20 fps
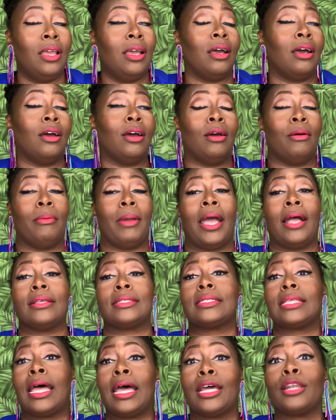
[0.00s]

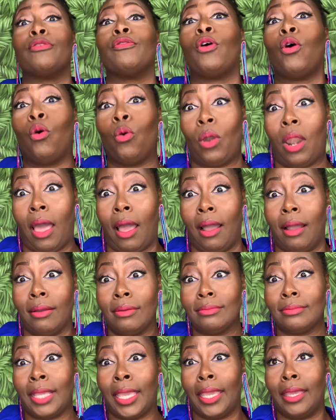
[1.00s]
outside of hola
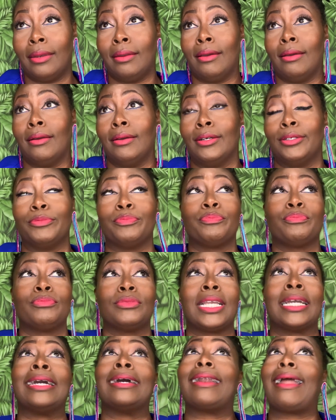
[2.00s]
and
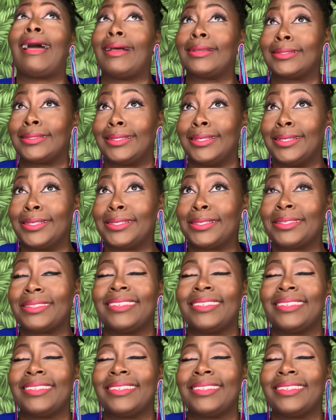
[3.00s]
gracias.